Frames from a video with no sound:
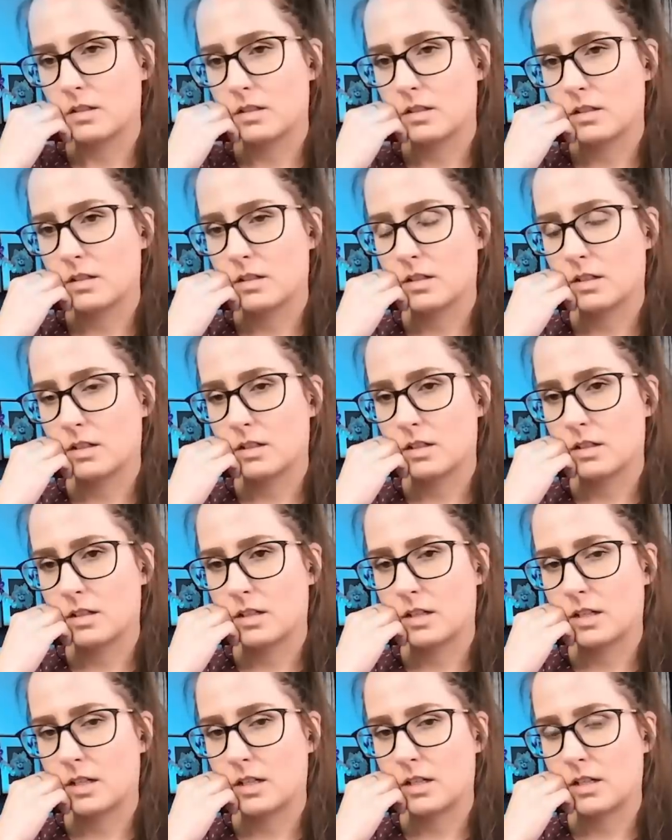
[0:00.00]
not a good
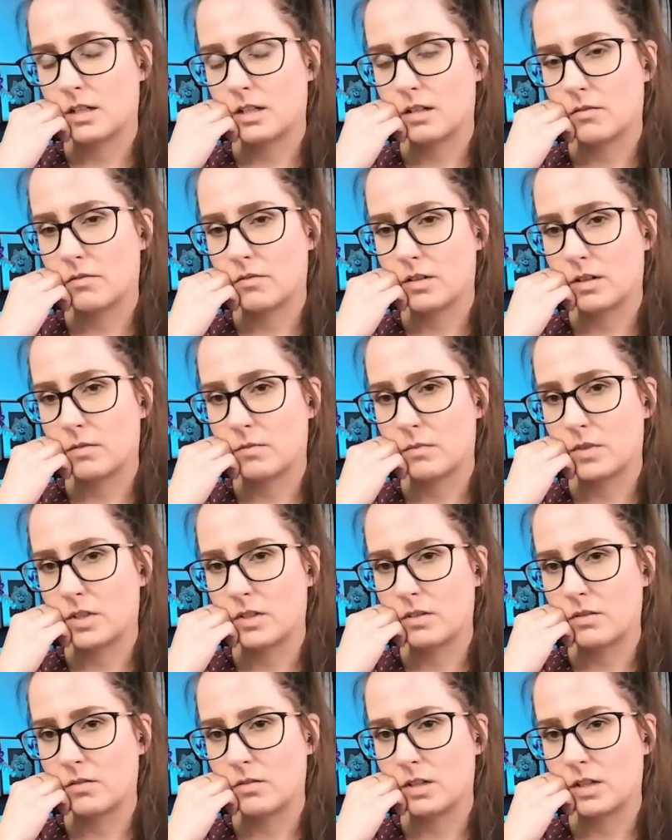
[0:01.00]
idea for him to do
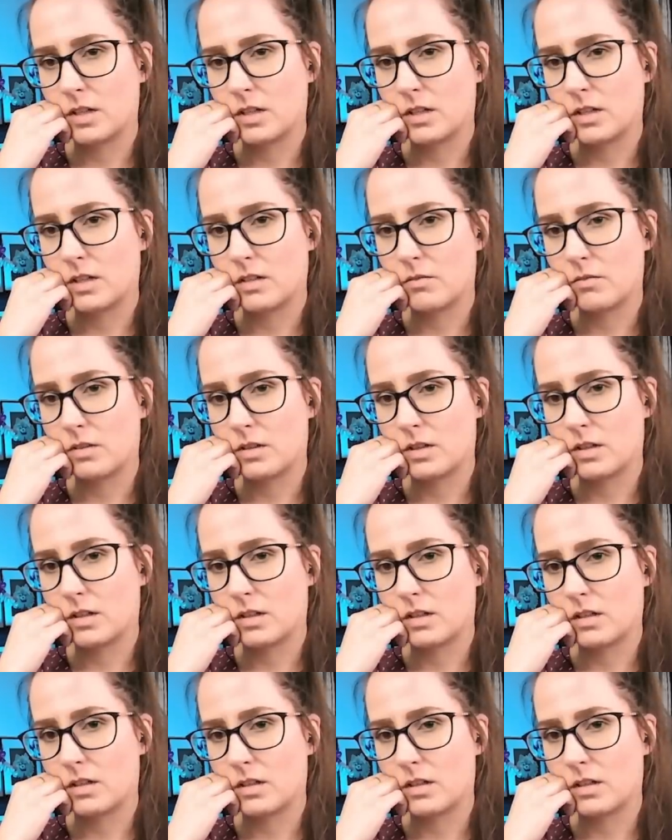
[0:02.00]
that, I don't think.